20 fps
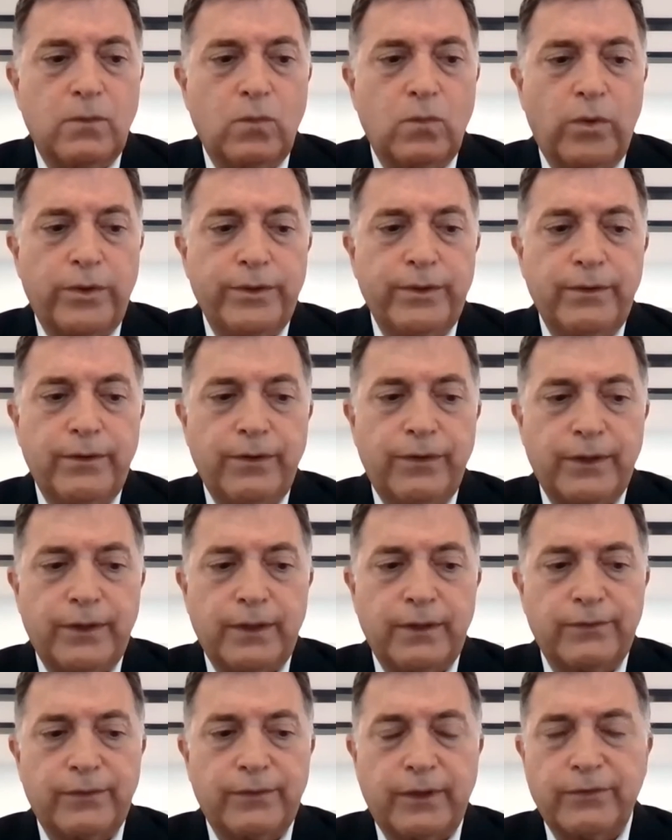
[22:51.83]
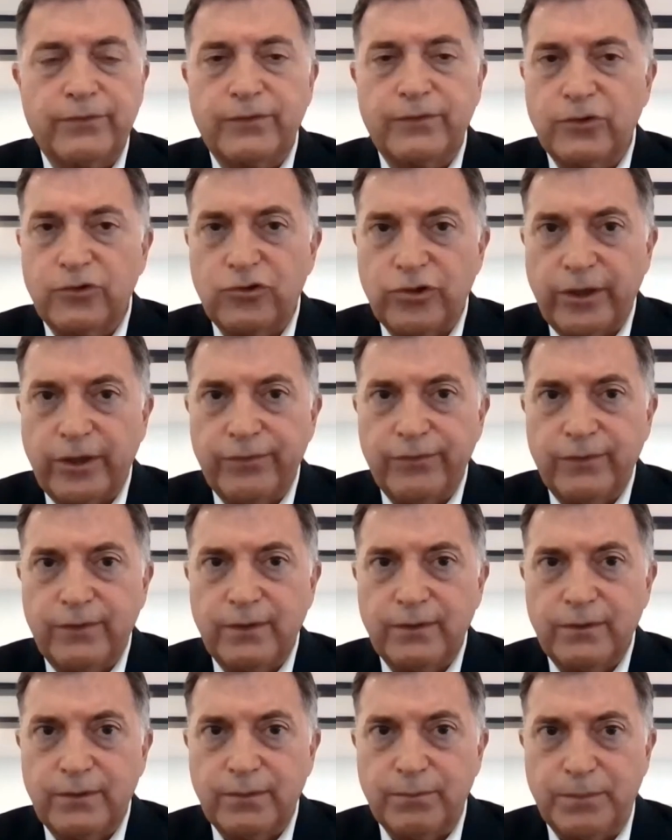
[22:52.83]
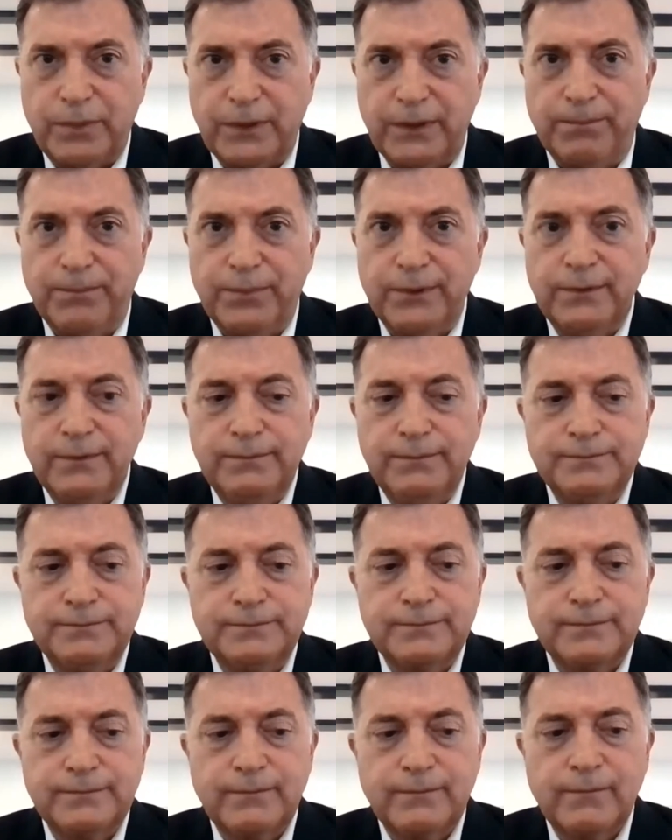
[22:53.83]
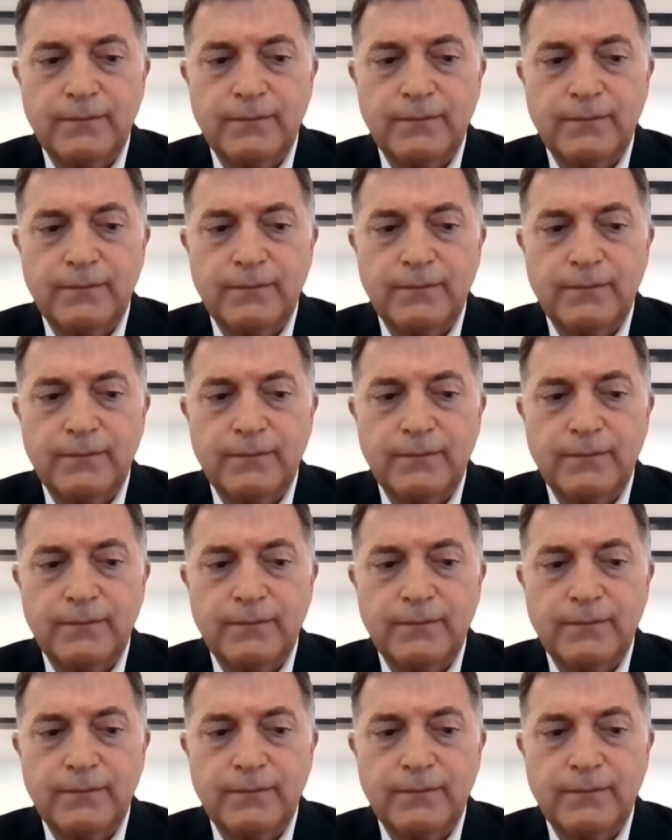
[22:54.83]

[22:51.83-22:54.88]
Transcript: One of the things I suggest to people